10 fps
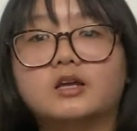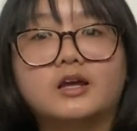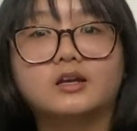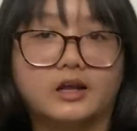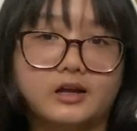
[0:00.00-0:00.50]

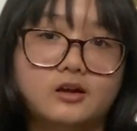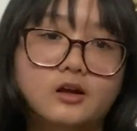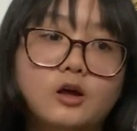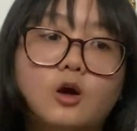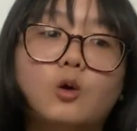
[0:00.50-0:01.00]
and like
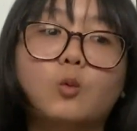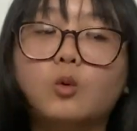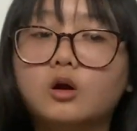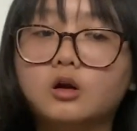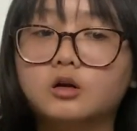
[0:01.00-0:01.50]

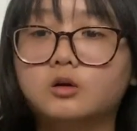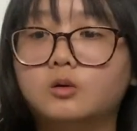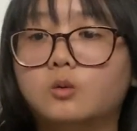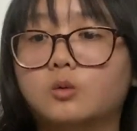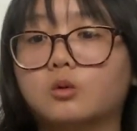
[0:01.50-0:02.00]
work
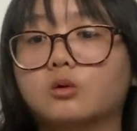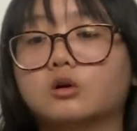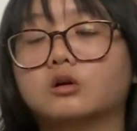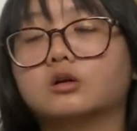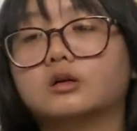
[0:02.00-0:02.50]

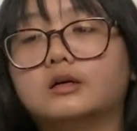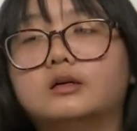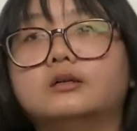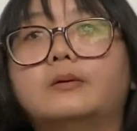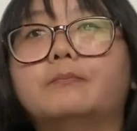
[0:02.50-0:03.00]
or
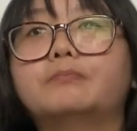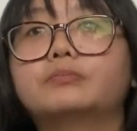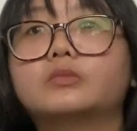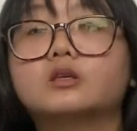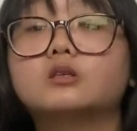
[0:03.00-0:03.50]

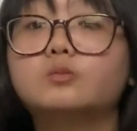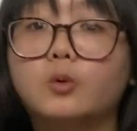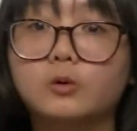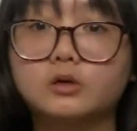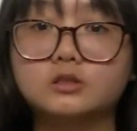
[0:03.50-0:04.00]

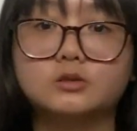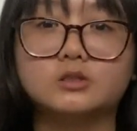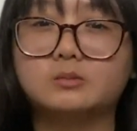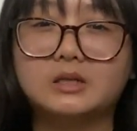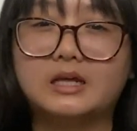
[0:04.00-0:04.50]
sports or
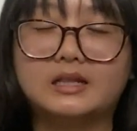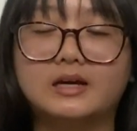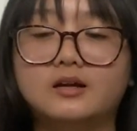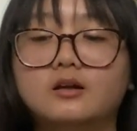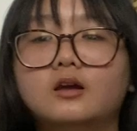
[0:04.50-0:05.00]
something like that,